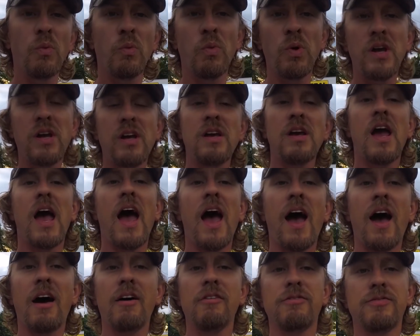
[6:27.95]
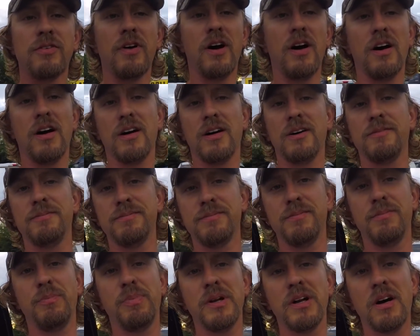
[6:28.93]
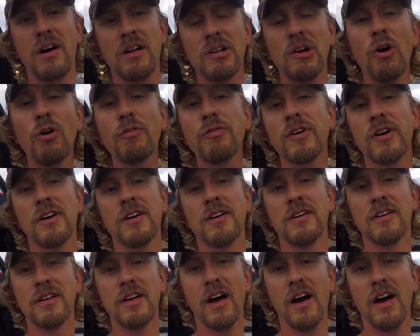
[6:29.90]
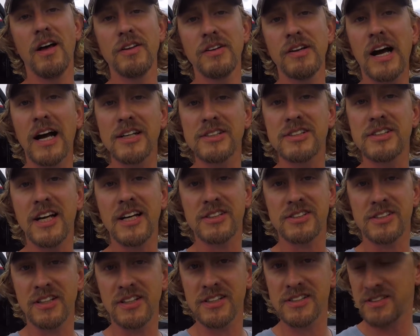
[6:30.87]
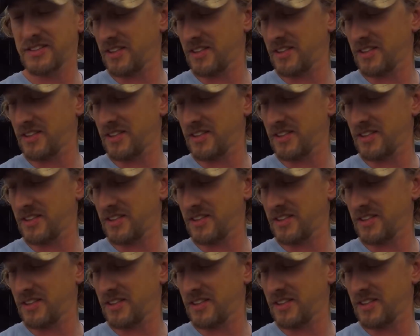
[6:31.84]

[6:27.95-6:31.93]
We have been all over the United States in this